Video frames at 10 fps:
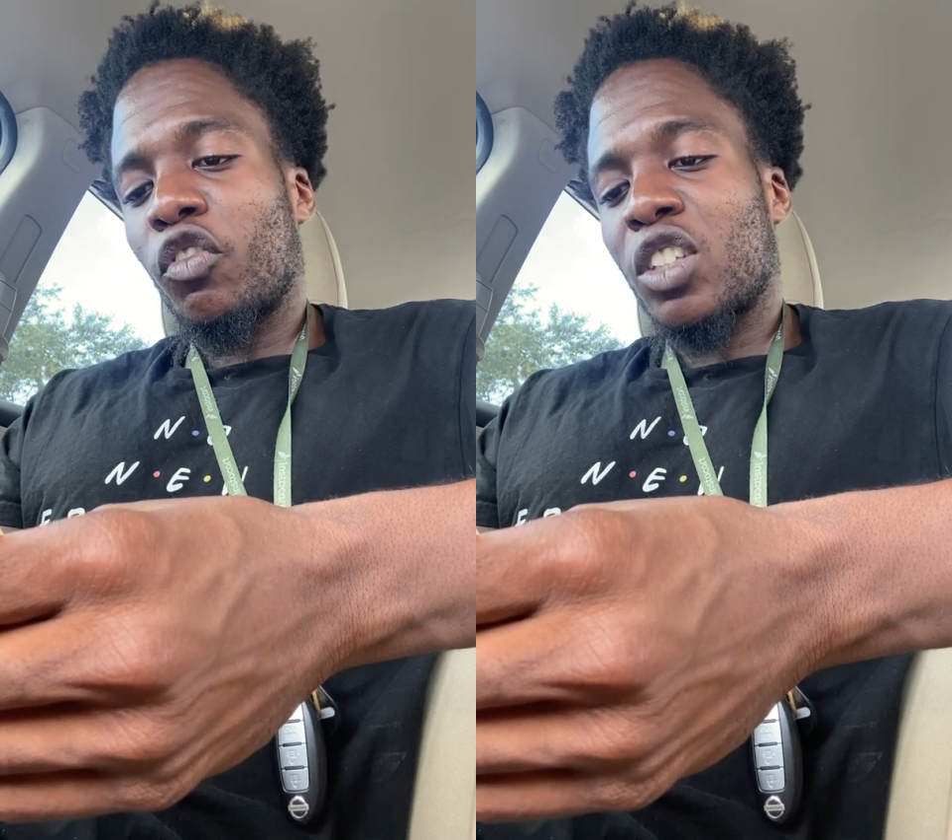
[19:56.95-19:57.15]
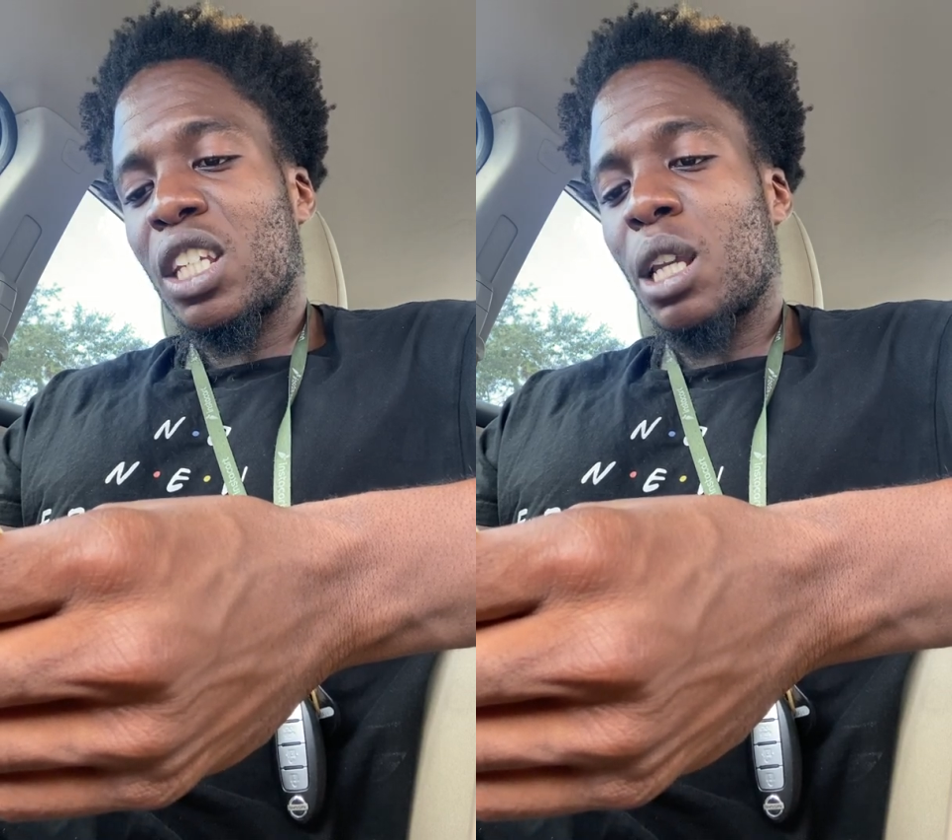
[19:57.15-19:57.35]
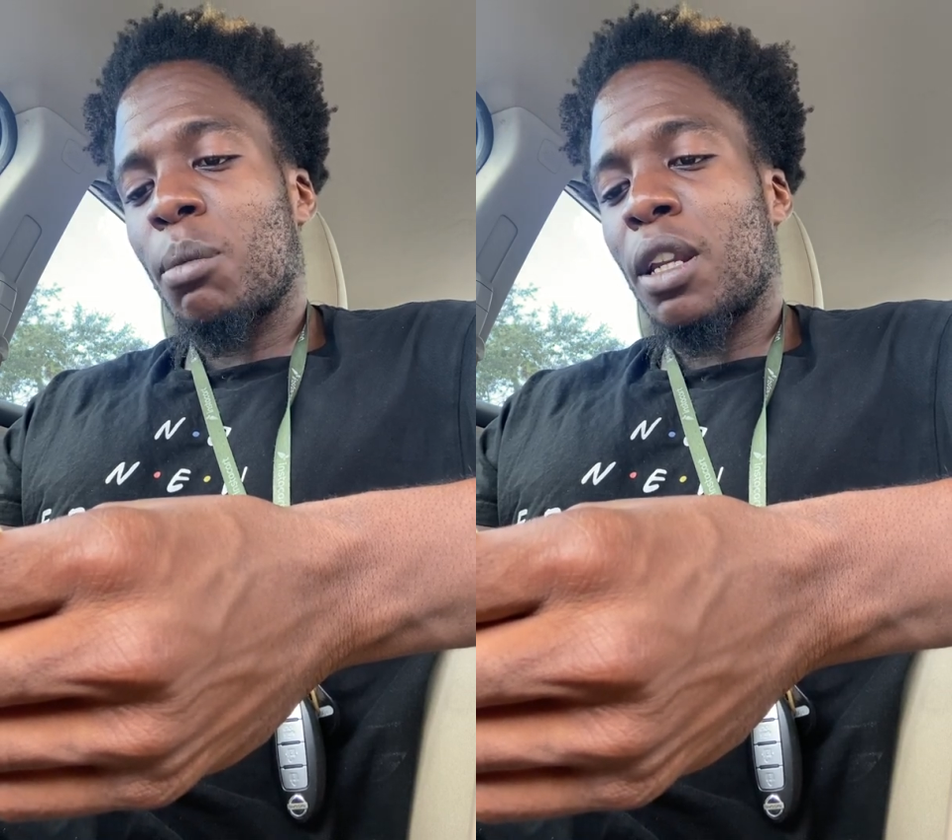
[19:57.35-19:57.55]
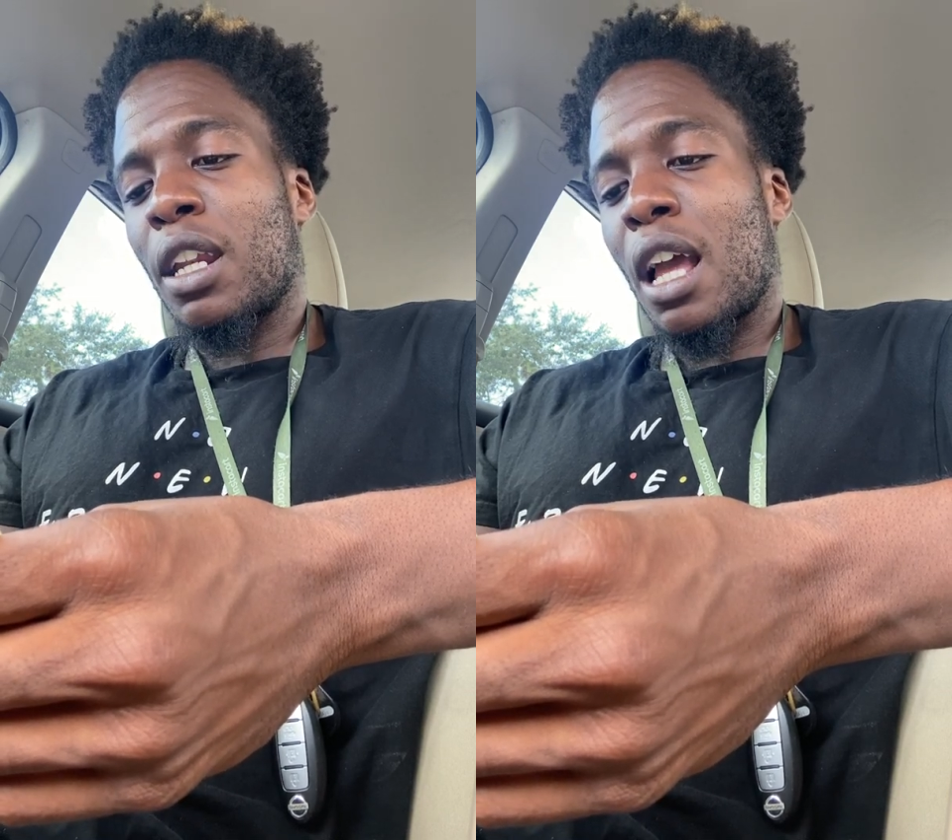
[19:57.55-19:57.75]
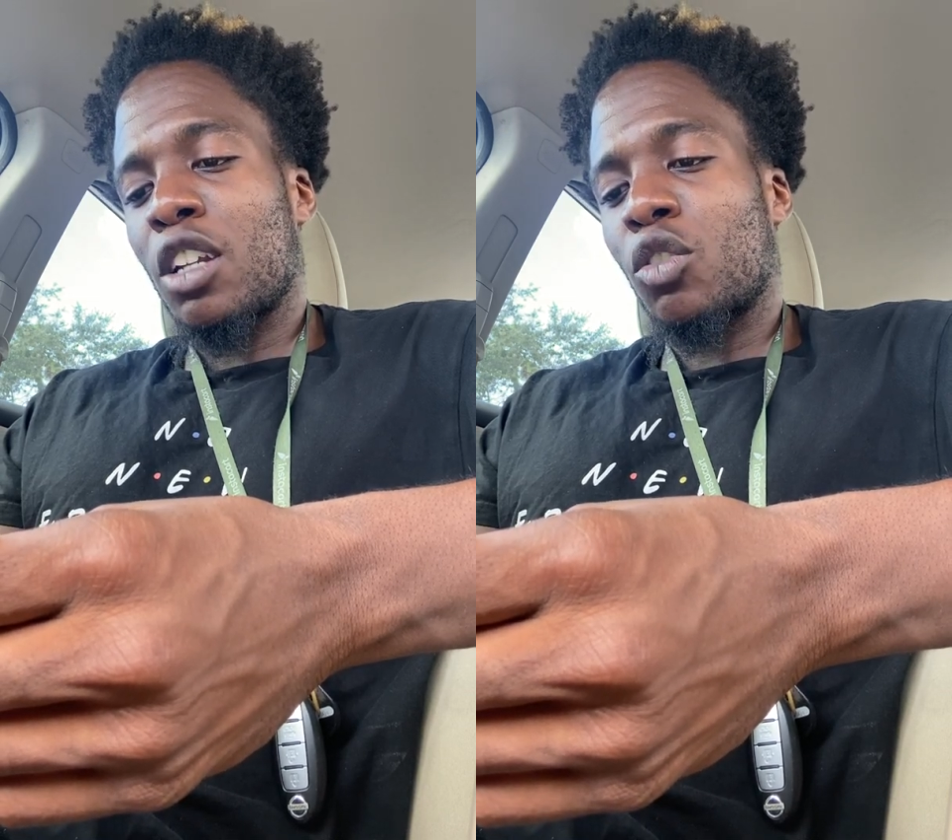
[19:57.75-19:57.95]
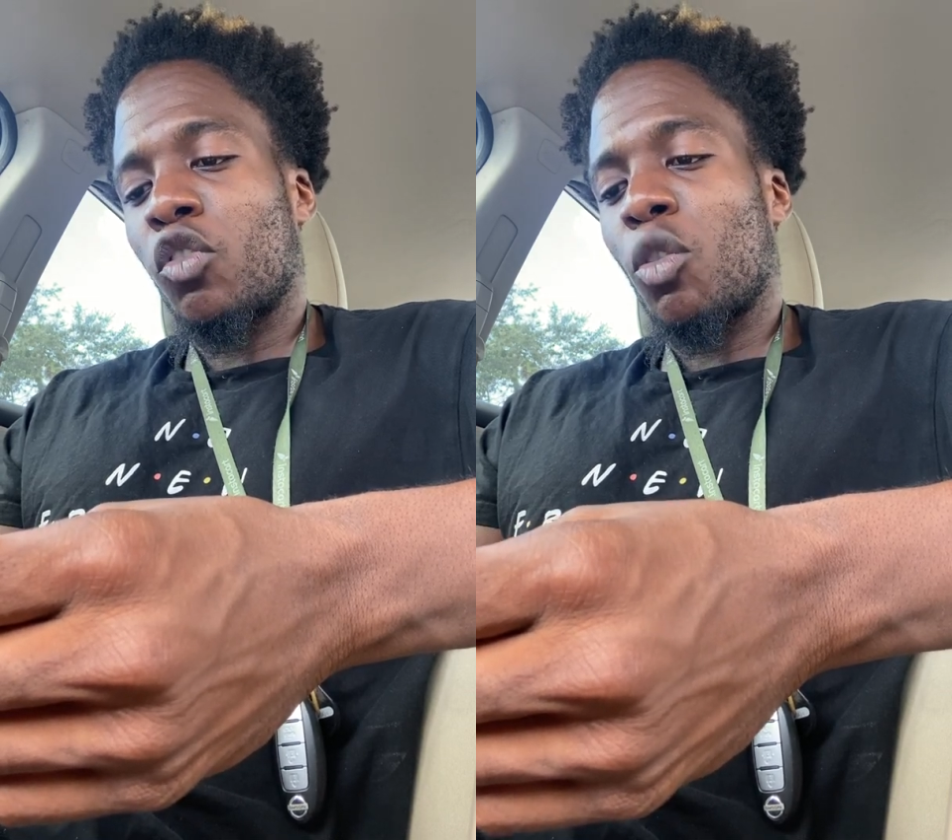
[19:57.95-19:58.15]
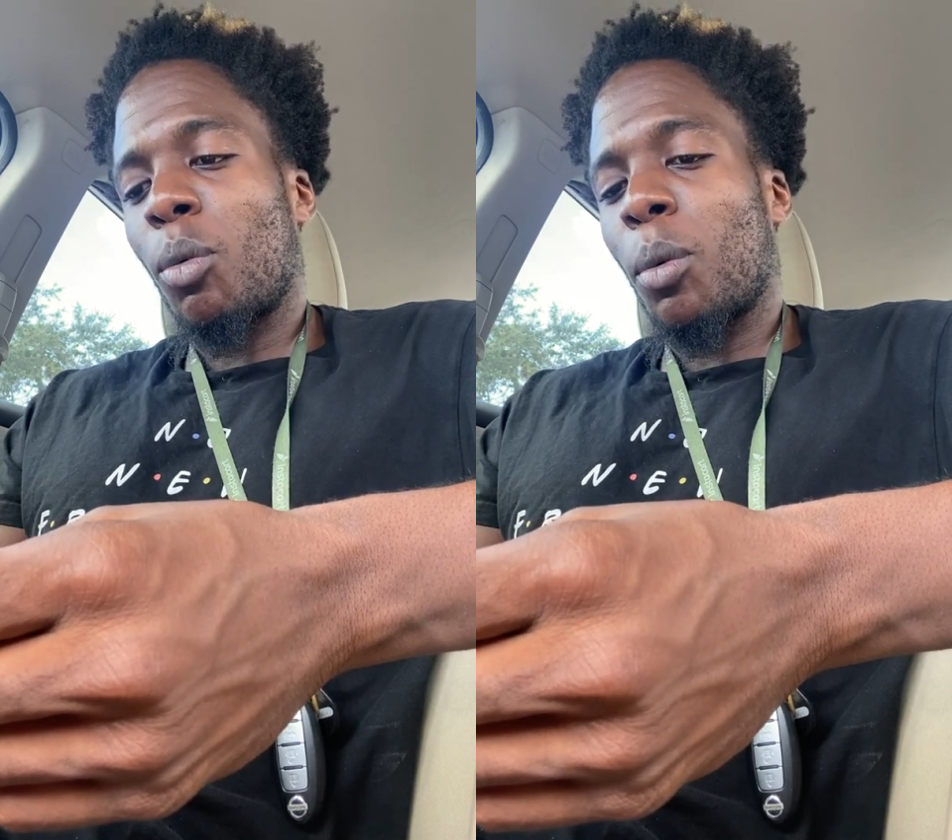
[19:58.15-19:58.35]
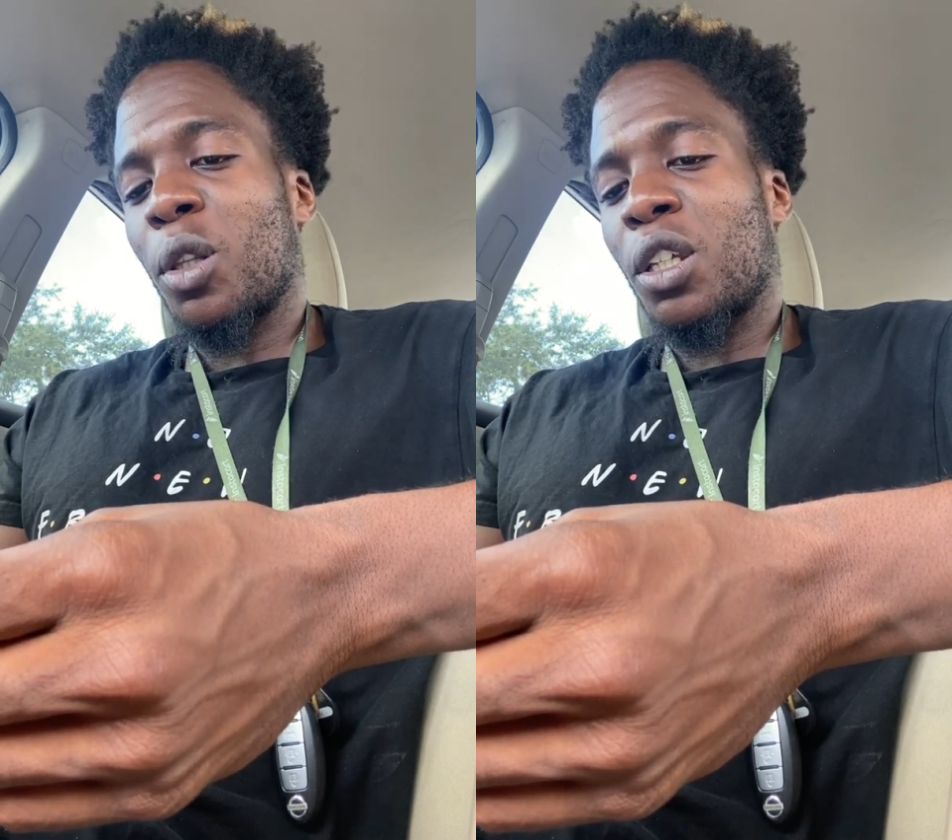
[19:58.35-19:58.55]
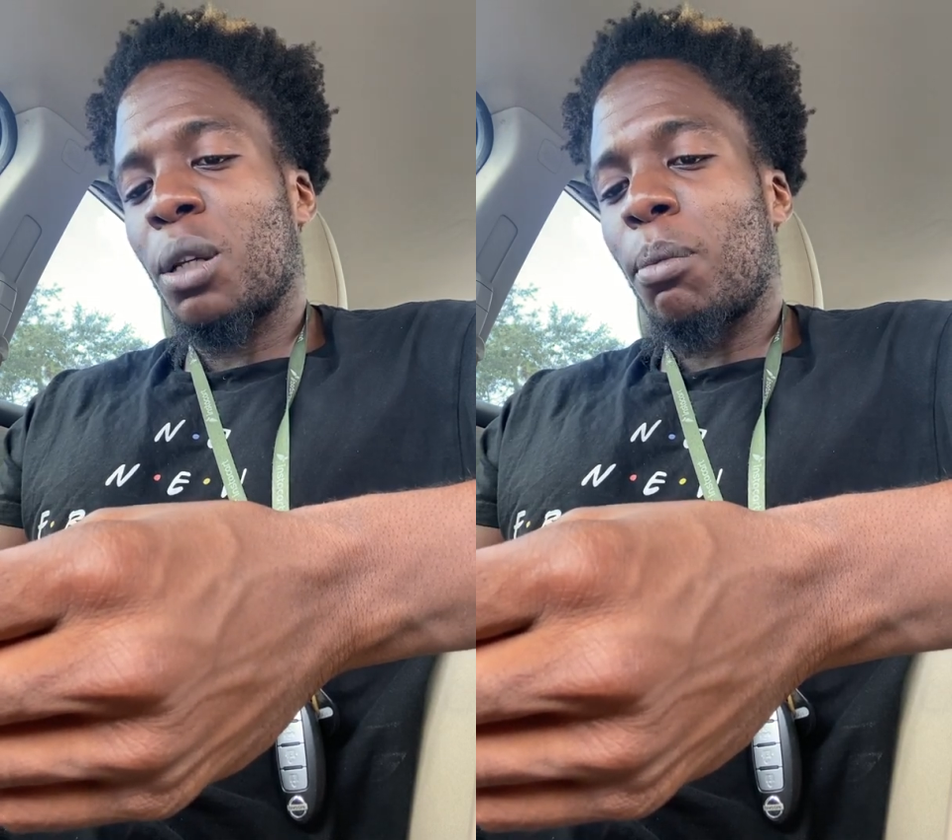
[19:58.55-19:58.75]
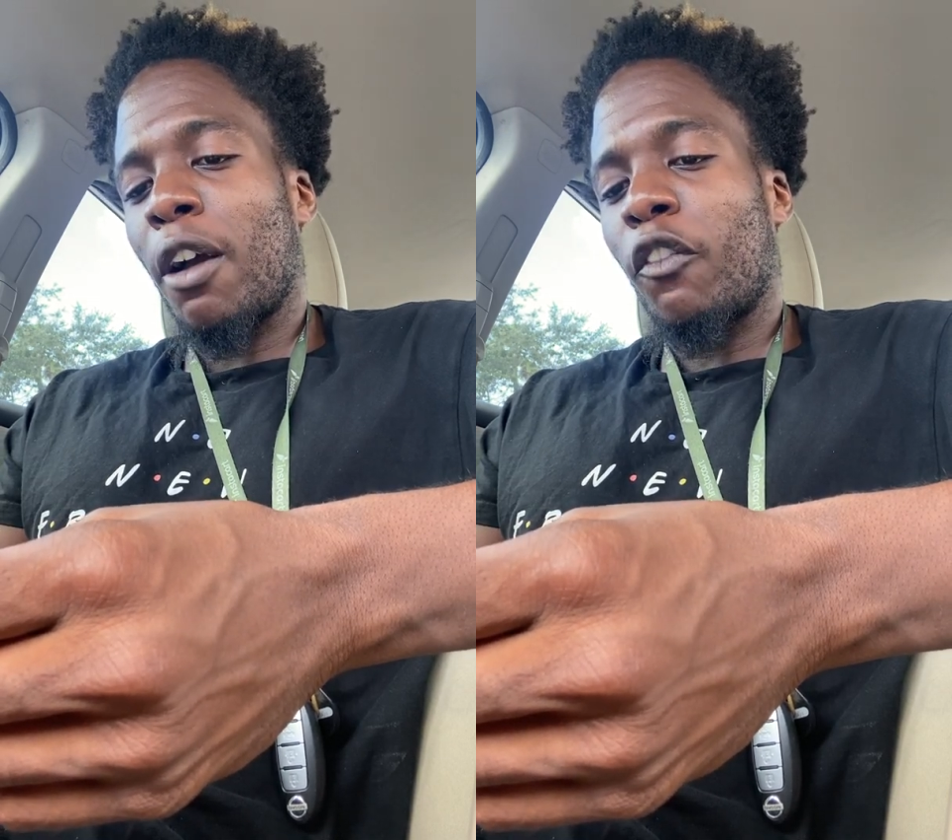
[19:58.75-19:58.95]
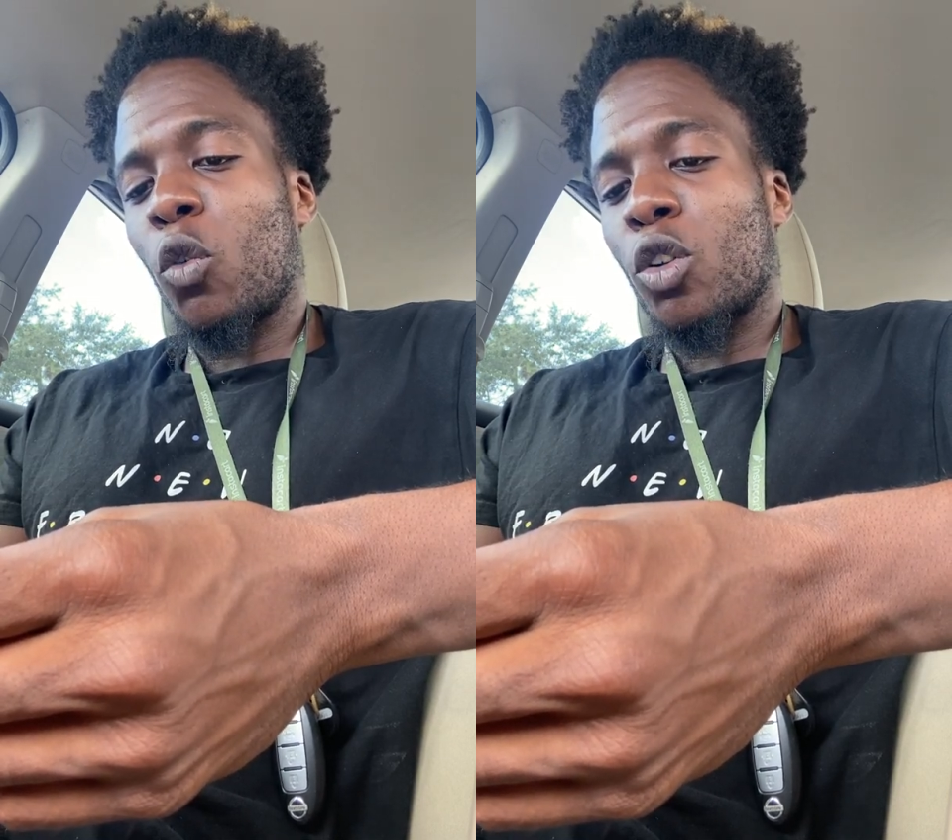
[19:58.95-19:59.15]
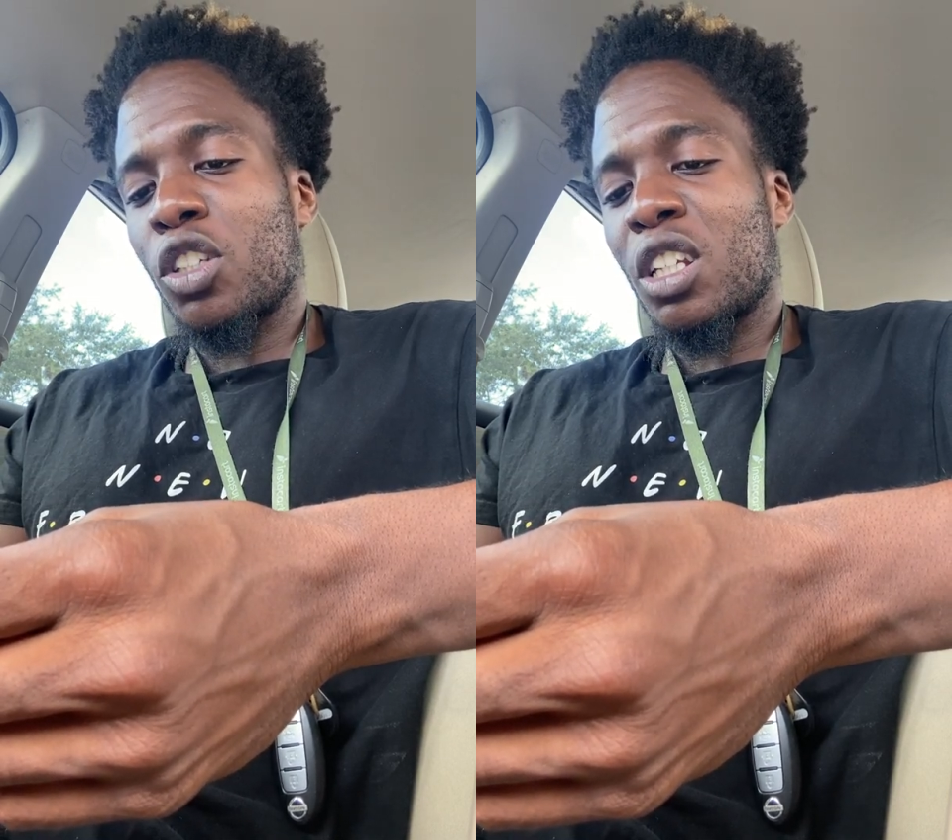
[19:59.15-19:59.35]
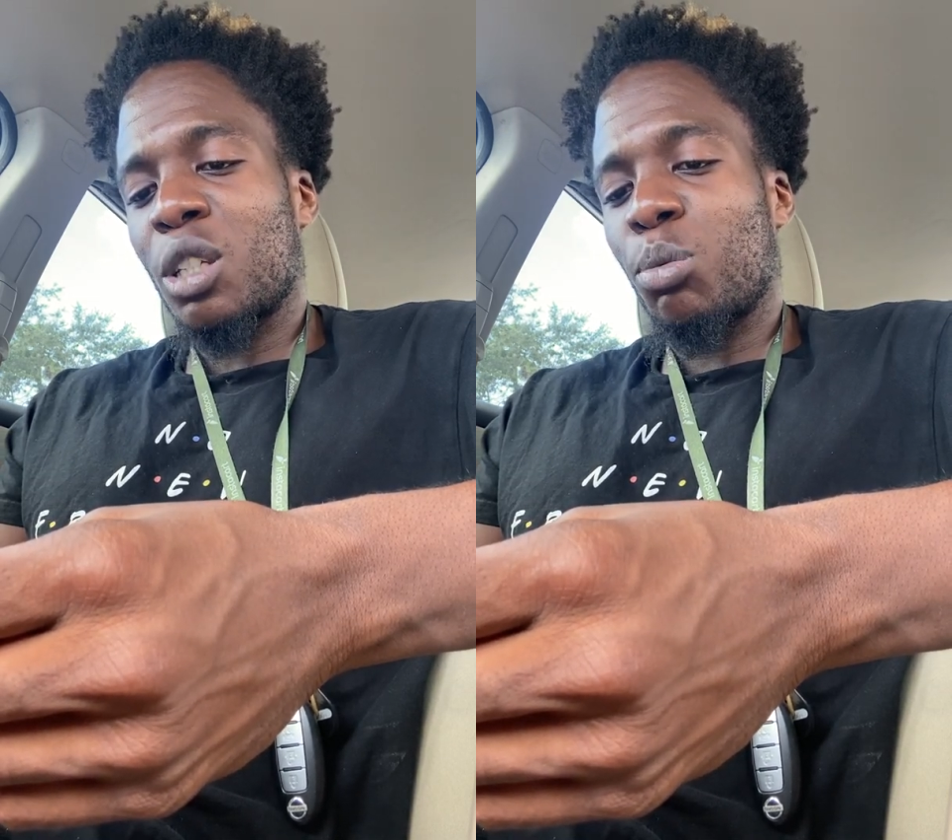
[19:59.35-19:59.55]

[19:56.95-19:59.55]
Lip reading: team in the National Football League by forcing his